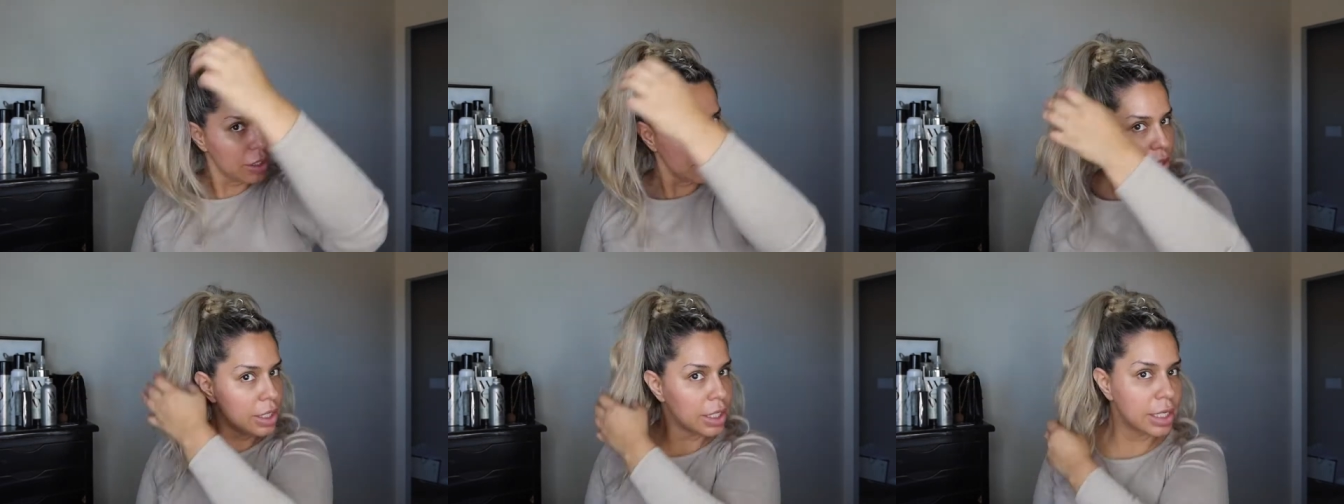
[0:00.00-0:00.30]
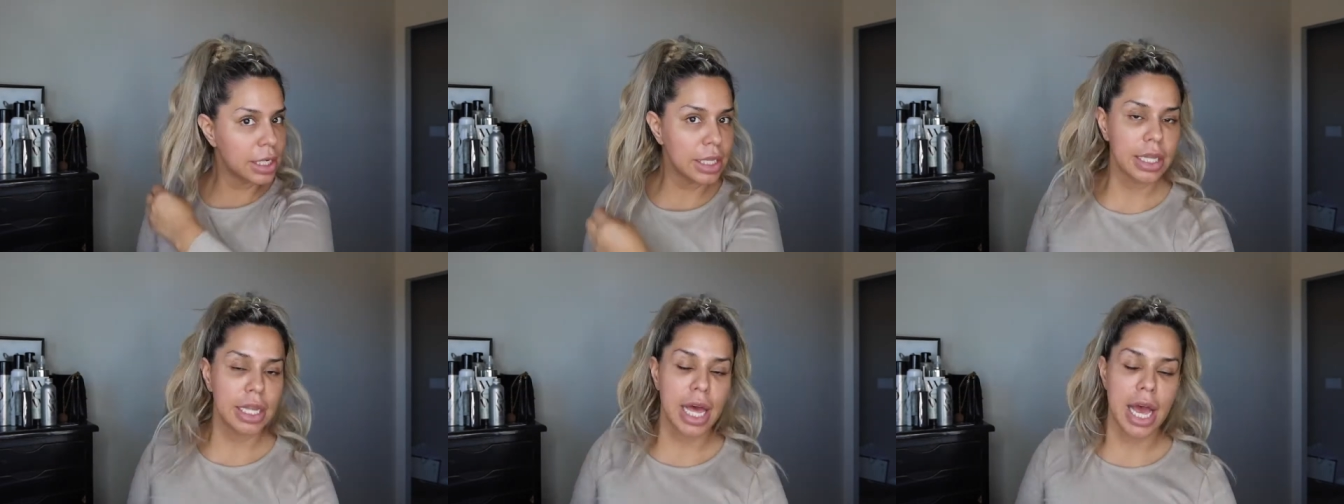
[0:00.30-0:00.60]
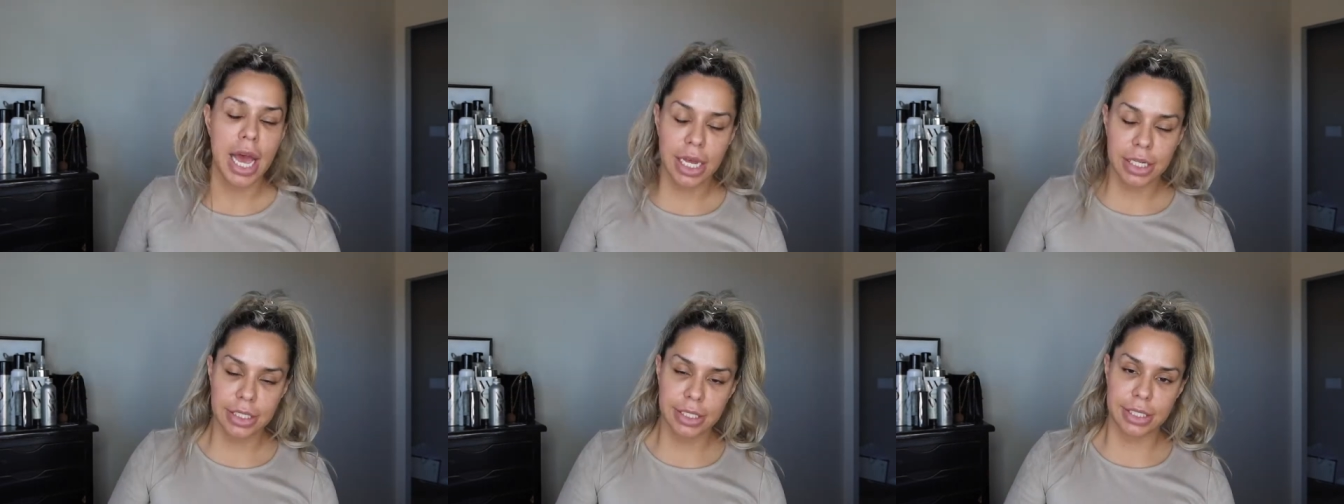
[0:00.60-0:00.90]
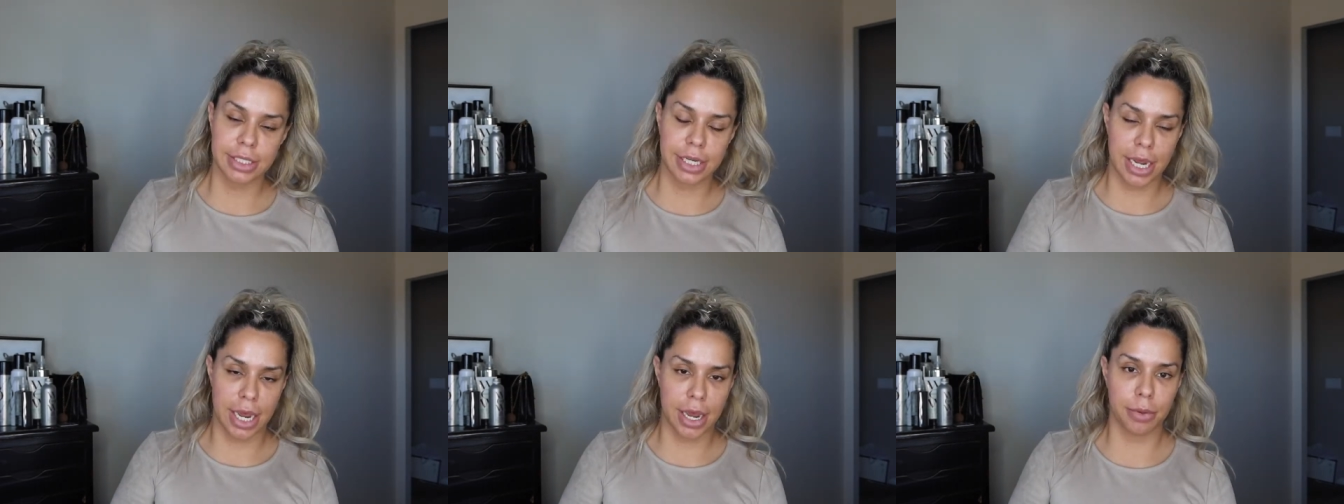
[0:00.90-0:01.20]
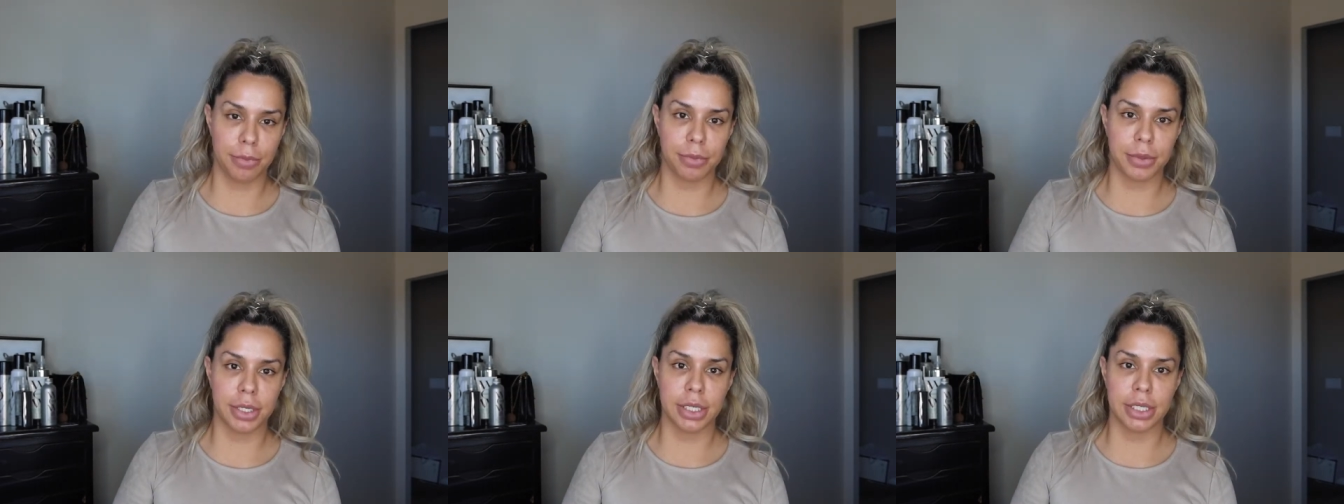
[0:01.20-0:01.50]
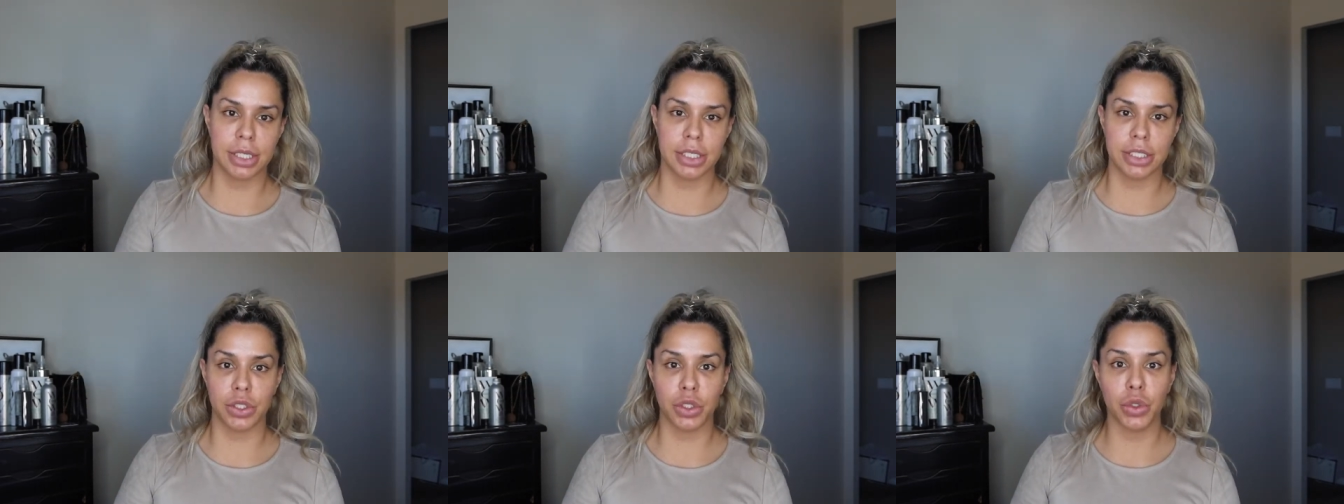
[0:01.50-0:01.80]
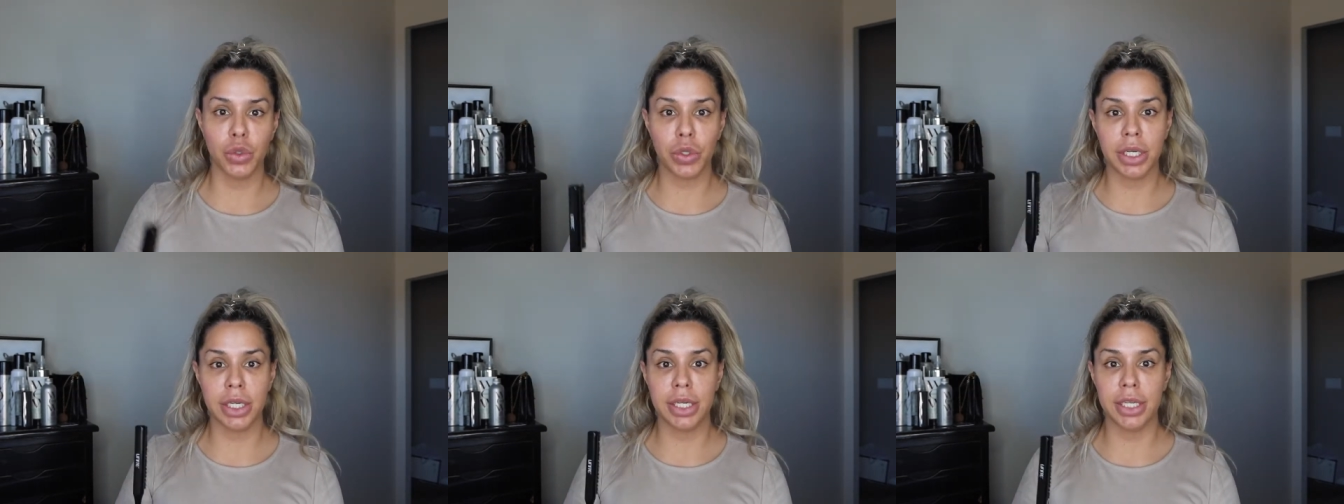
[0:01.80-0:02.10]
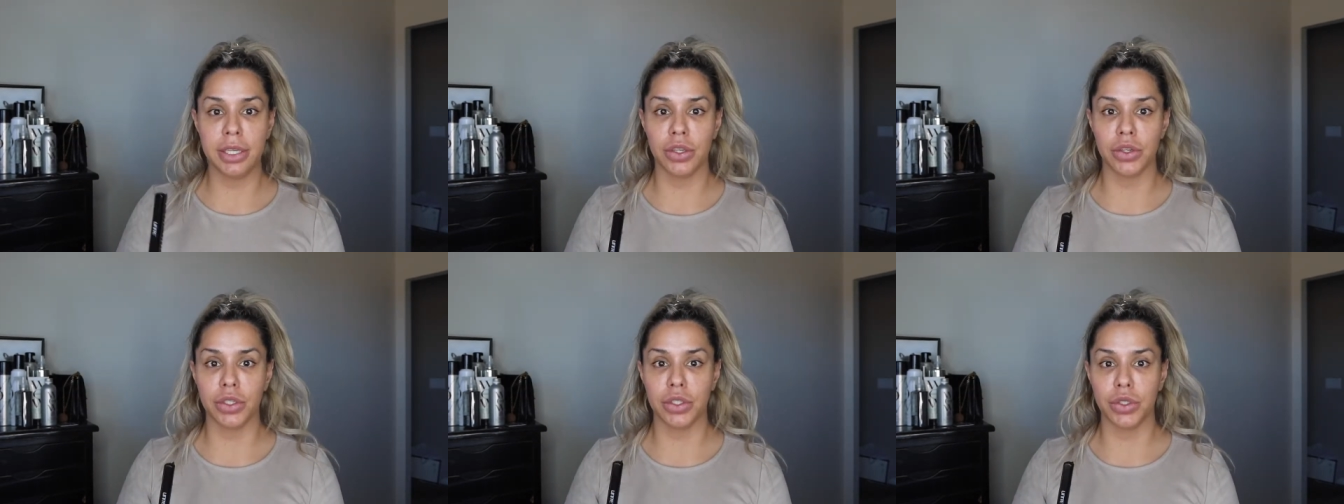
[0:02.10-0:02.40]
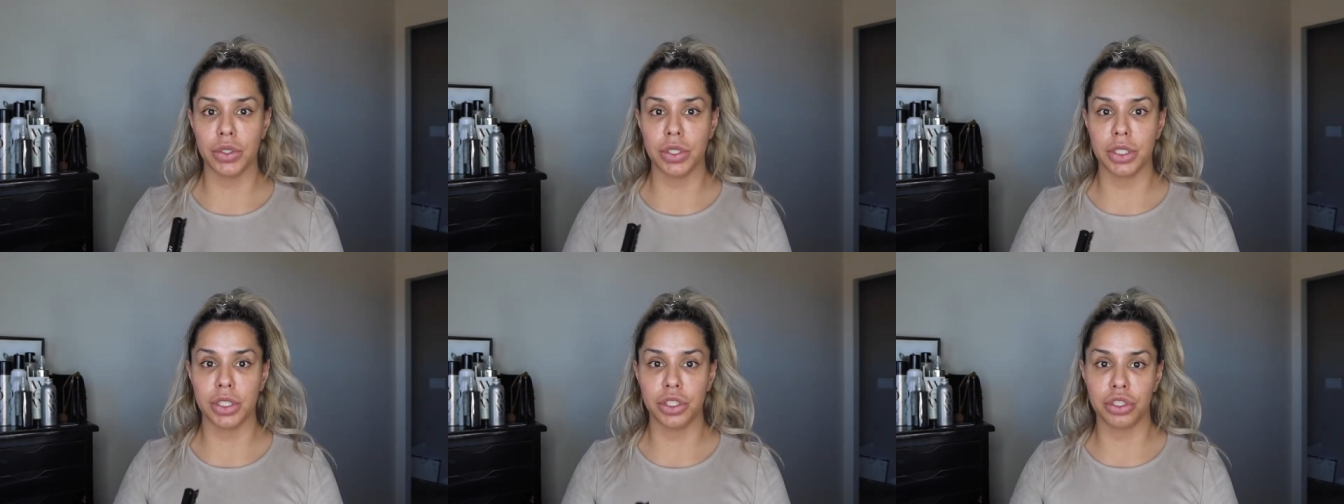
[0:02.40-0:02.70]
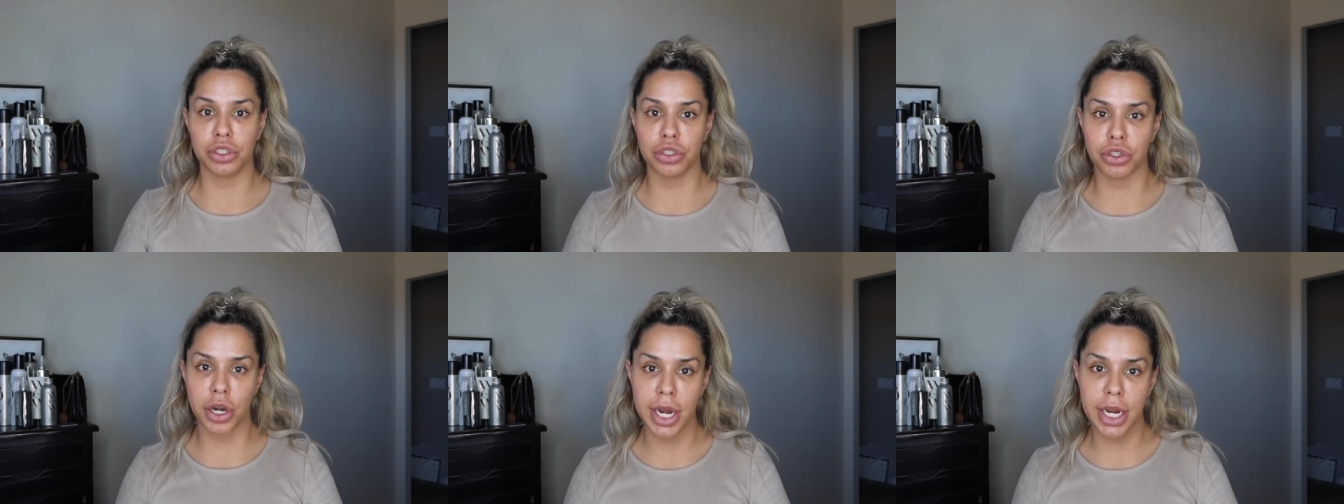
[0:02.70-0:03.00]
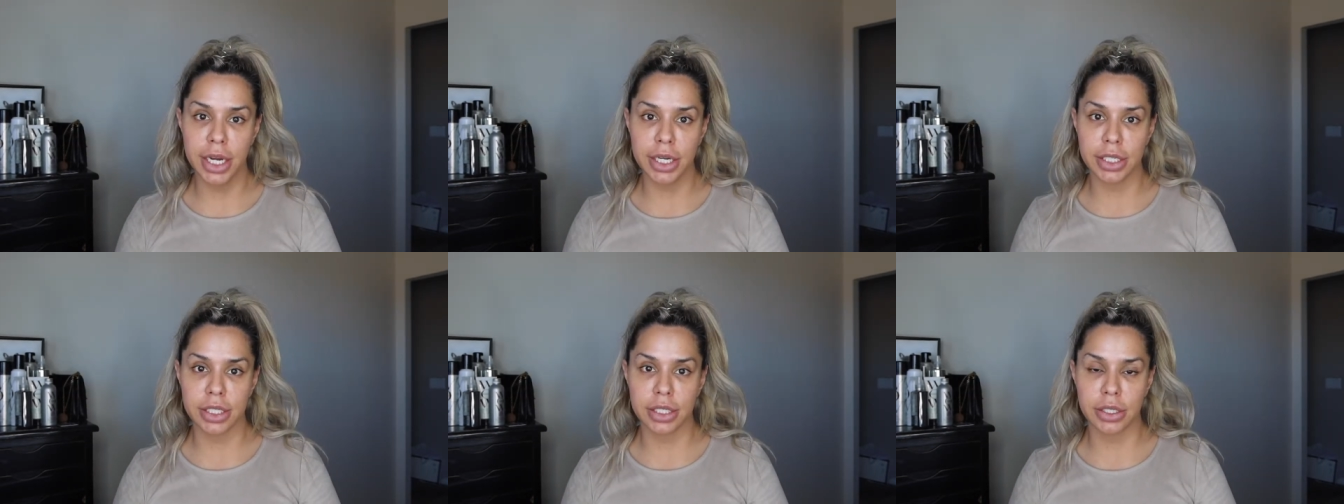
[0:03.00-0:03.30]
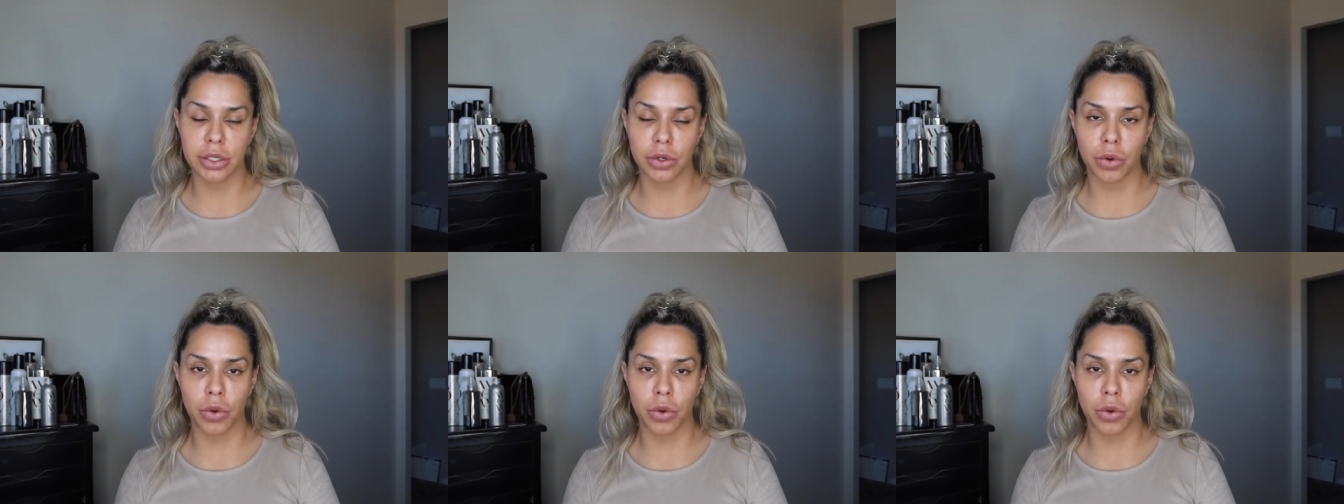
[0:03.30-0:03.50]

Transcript: The last step is you can either do this straight